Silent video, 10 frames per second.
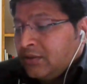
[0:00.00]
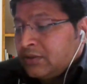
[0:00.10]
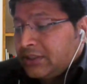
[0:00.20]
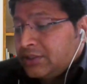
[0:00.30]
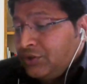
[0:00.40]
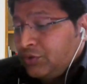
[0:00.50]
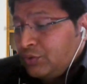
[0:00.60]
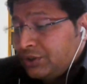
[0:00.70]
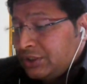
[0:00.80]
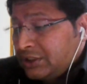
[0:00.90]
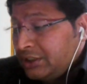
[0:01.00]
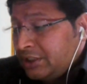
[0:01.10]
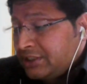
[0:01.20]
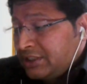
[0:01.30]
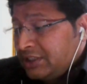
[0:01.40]
Section
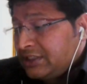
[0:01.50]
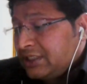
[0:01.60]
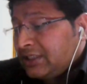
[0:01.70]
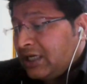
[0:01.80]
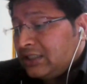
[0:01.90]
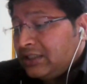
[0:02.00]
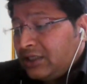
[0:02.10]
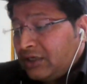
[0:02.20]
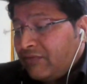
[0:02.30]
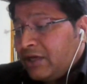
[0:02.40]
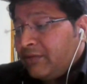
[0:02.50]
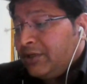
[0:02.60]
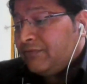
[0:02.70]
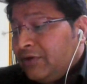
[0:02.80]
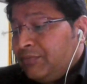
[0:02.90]
268 says that the other
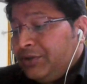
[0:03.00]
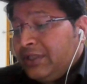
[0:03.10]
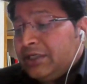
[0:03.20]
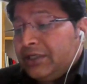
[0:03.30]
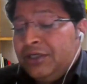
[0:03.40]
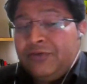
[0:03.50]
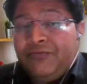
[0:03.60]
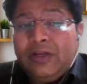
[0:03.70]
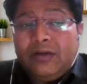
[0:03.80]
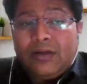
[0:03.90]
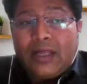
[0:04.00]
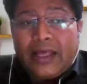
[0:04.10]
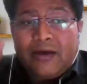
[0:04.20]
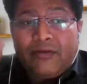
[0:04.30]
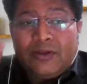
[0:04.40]
requirement be that it will
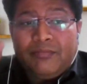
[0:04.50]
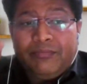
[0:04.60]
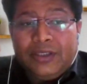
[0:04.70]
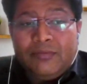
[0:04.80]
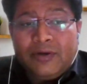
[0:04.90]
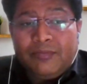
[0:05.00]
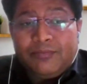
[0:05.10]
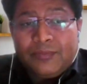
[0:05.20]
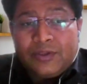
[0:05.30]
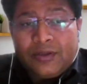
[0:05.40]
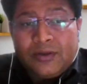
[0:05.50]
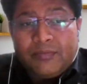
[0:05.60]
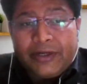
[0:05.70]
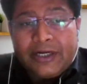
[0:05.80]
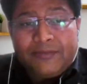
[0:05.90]
have the minimum
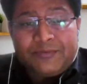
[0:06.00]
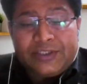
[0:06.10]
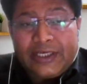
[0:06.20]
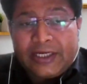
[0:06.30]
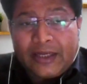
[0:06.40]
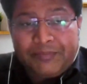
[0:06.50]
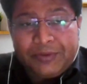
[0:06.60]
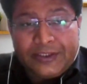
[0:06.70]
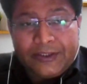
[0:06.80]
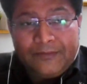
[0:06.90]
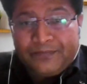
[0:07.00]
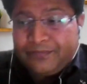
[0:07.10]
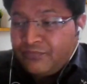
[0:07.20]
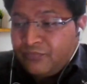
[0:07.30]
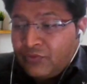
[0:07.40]
paid up share capital
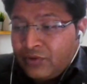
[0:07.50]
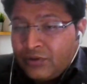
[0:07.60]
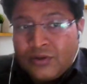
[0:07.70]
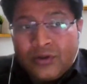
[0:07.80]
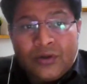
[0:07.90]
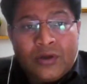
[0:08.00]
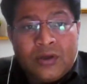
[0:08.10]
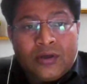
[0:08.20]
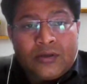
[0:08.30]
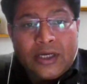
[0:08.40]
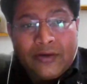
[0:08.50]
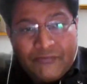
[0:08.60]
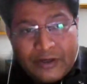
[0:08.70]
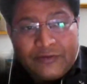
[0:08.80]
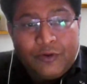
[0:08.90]
and
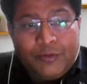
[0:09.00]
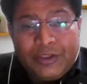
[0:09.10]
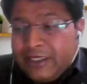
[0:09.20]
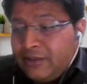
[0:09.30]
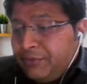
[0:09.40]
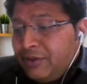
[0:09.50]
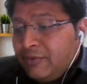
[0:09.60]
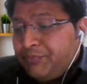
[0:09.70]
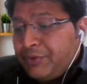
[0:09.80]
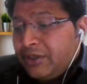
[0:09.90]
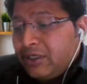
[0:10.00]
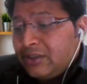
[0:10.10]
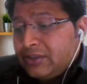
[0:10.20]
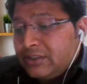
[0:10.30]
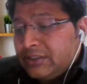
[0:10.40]
what would be that minimum paid
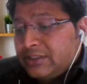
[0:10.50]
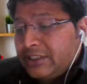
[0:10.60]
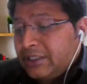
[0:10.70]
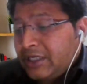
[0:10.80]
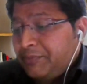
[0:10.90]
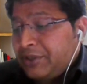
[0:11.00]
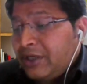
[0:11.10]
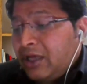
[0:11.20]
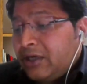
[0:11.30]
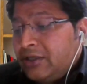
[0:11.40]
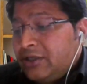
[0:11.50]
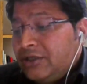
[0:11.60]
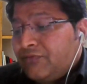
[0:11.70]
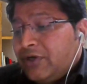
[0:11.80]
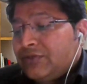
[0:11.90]
up uh, share capital earlier
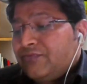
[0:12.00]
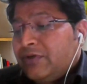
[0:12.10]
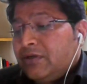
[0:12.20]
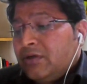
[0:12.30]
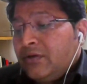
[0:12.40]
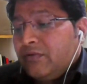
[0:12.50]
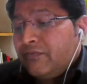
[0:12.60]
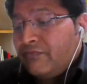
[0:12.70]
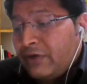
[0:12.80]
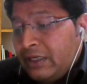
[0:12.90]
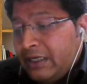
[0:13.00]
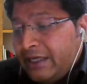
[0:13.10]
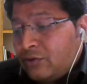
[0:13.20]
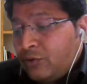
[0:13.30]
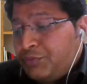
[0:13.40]
it was one 1
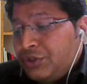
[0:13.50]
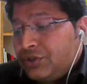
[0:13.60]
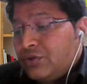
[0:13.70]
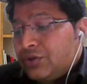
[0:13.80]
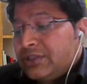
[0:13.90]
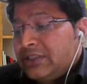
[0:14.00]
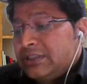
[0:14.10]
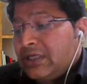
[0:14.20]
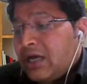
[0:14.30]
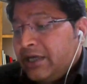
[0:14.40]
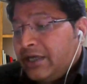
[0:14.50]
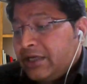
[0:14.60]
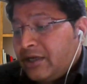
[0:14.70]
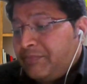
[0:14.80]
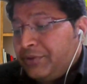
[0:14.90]
lakh rupees or such higher
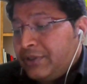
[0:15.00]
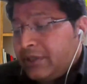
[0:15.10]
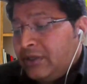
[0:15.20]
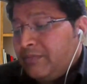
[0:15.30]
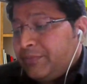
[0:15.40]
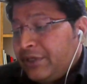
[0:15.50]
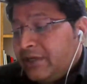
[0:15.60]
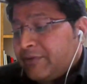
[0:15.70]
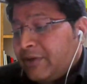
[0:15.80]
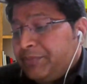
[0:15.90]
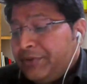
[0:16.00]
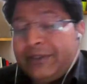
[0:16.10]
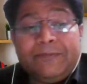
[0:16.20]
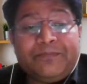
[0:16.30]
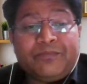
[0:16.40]
capital paid up capital